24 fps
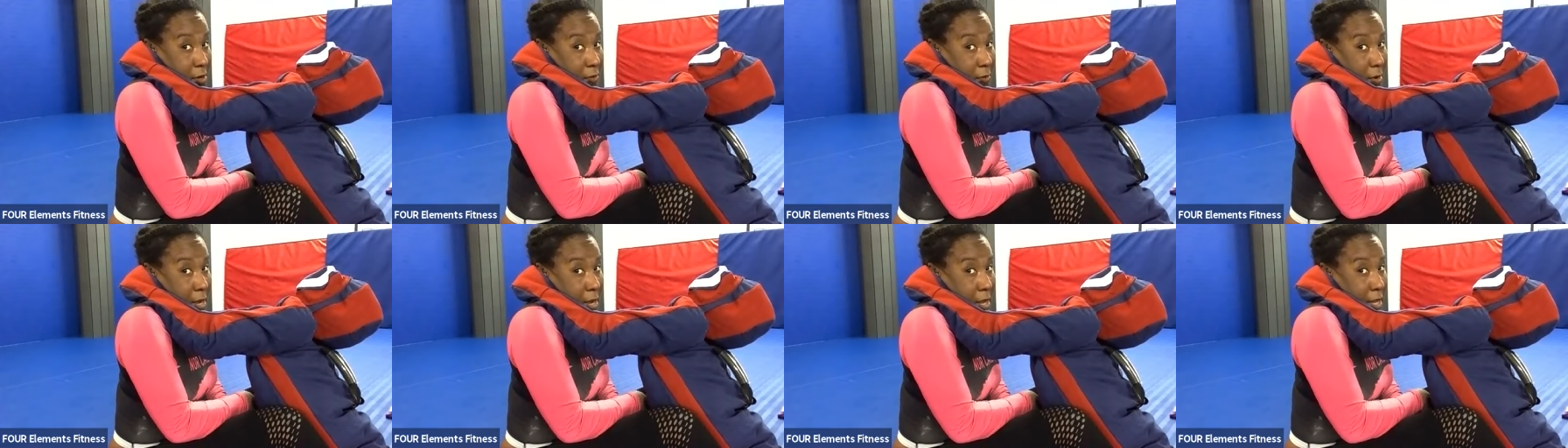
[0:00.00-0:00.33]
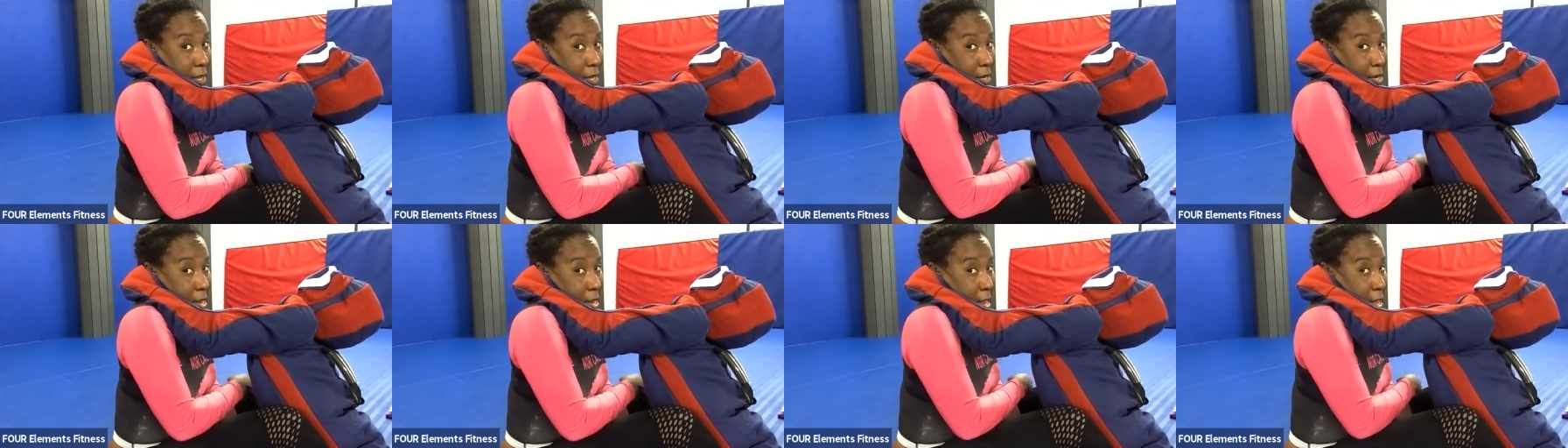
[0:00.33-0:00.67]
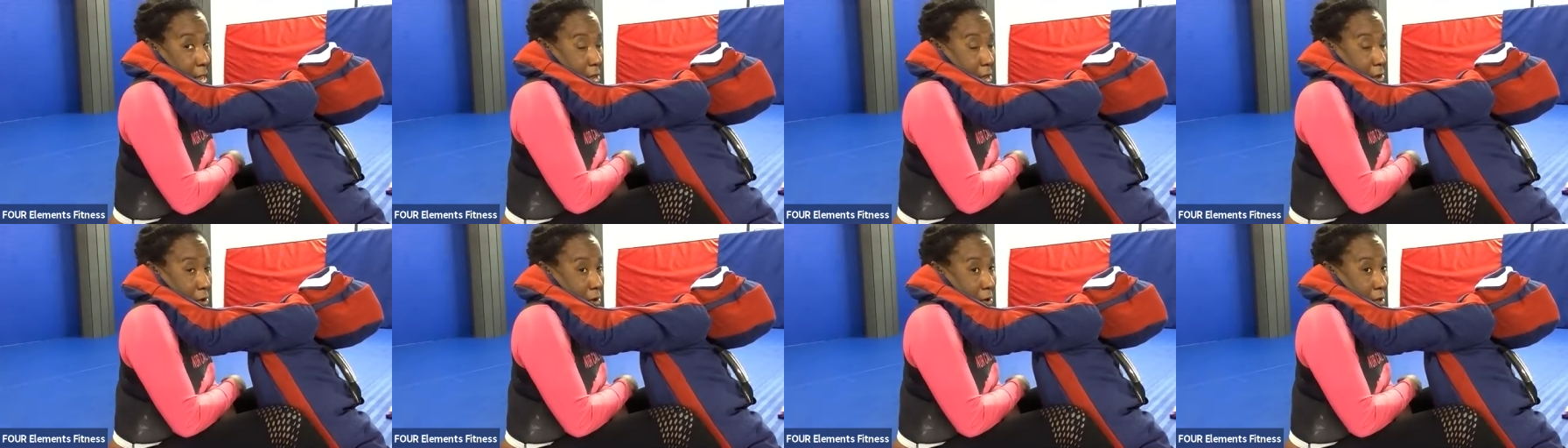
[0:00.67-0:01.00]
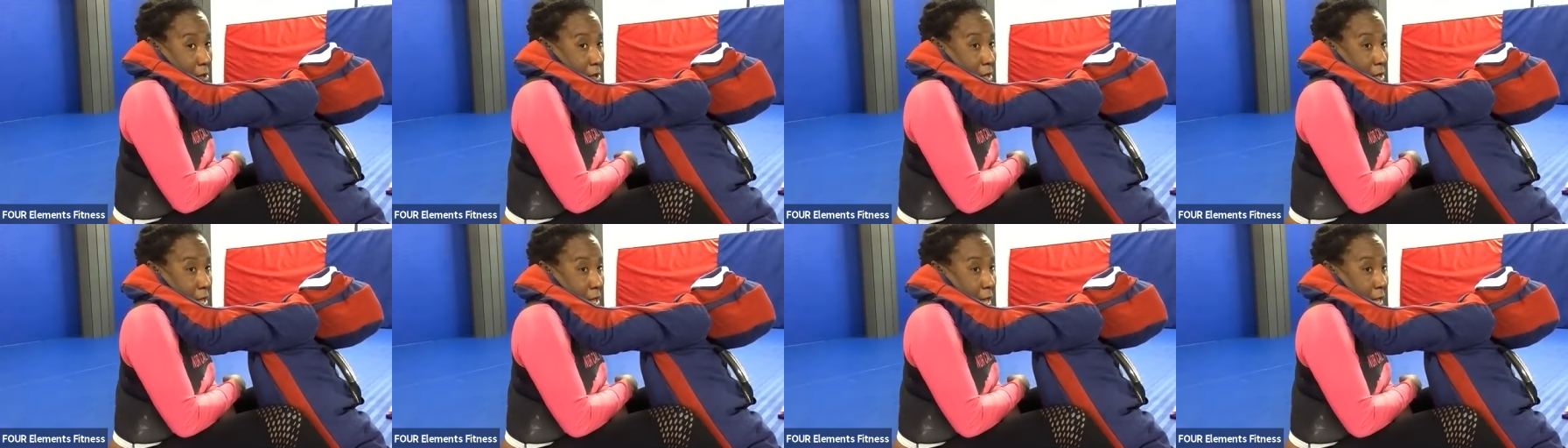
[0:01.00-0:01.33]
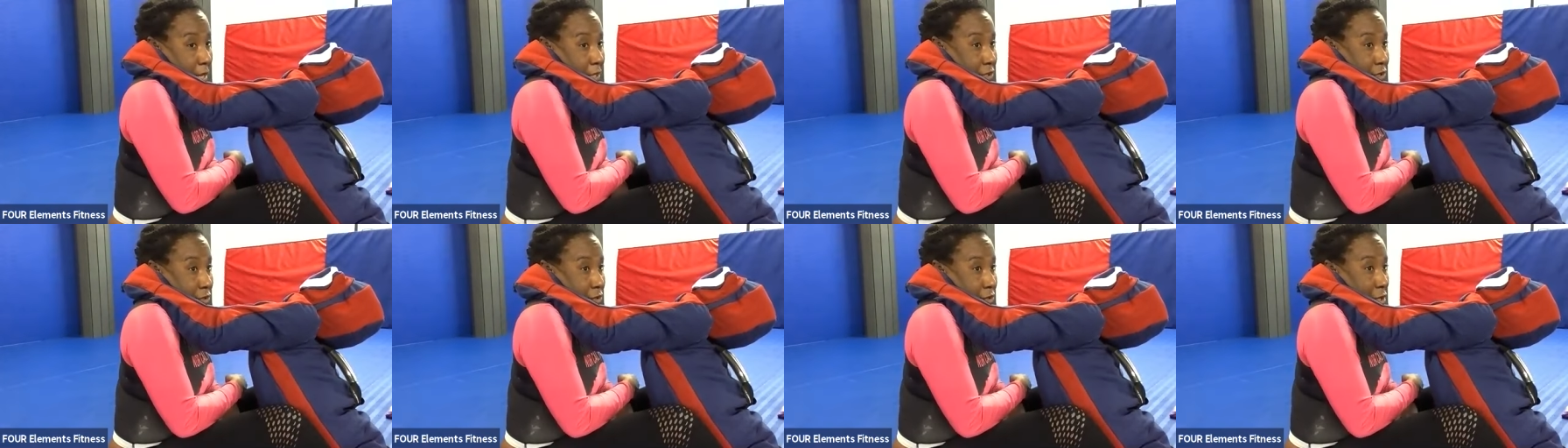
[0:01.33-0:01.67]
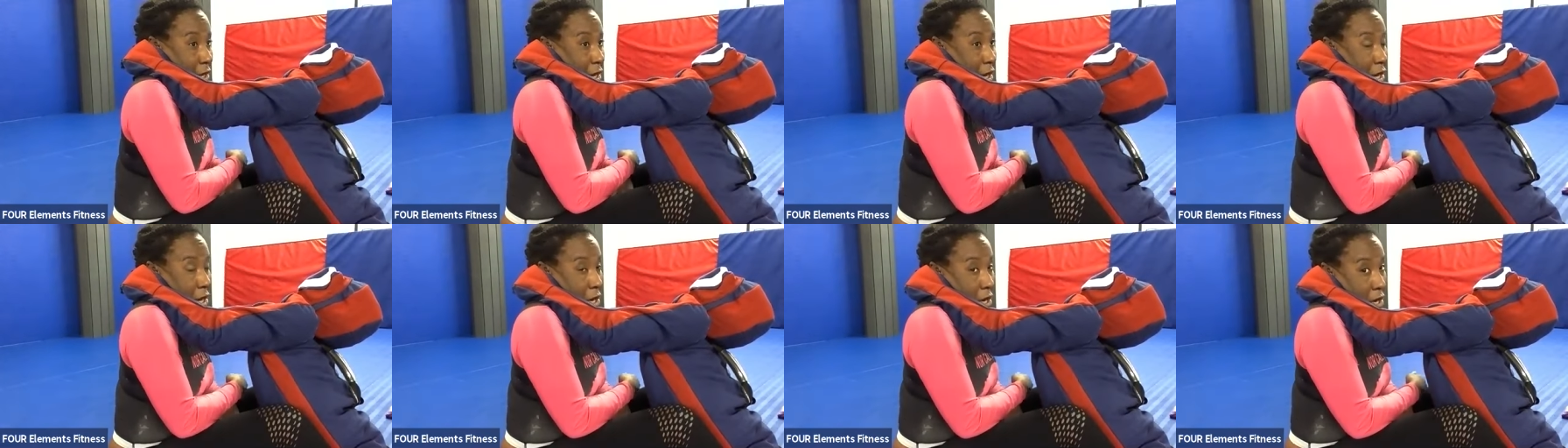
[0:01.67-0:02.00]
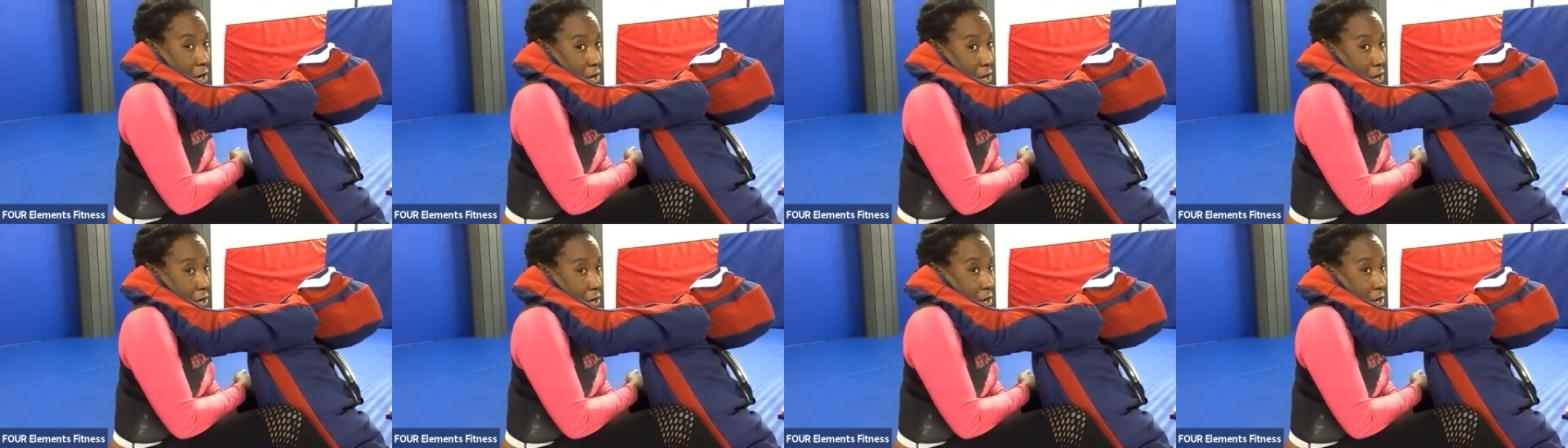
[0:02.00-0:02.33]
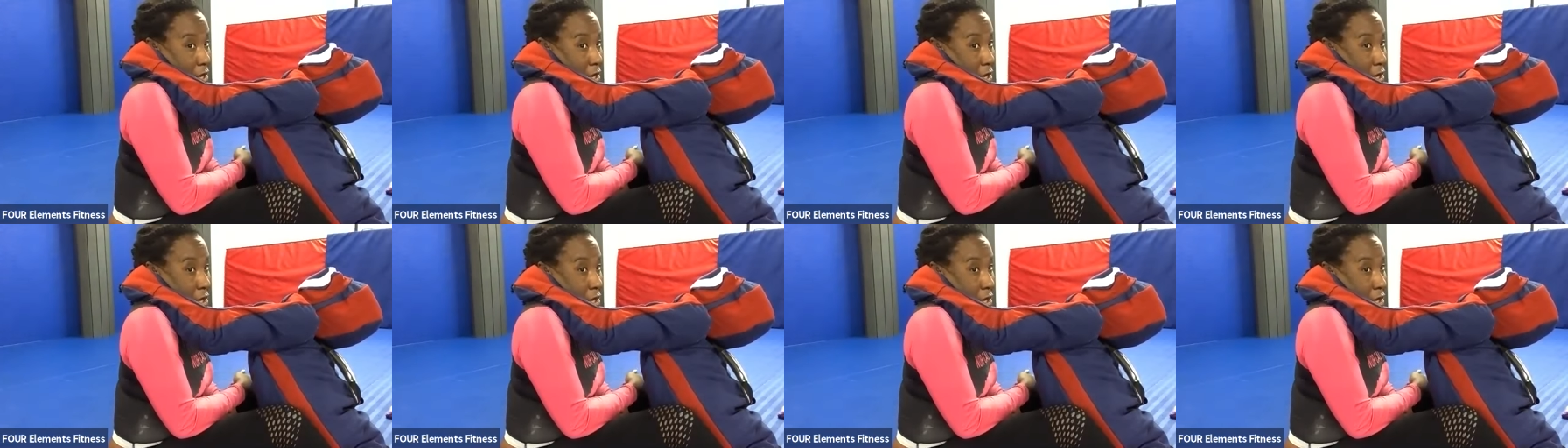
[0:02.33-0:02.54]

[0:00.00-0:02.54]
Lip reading: Right now, as you turn,